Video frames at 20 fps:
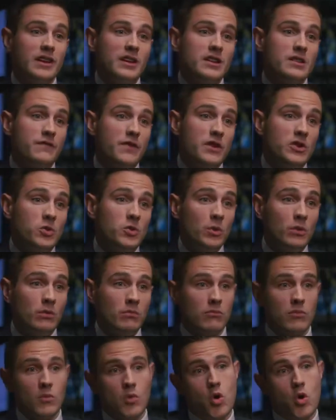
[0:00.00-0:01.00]
individual
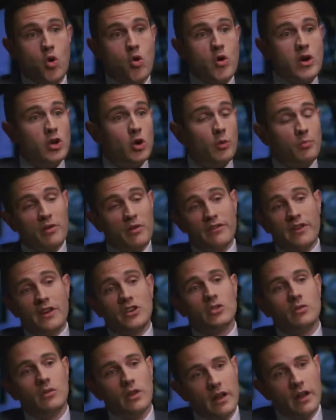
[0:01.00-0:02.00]
or in your
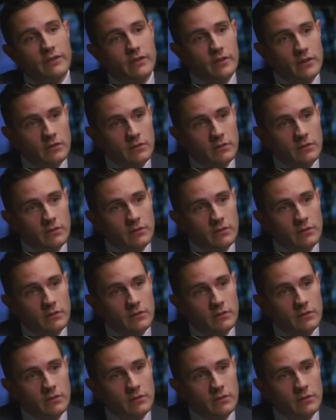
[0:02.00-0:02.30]
professional life?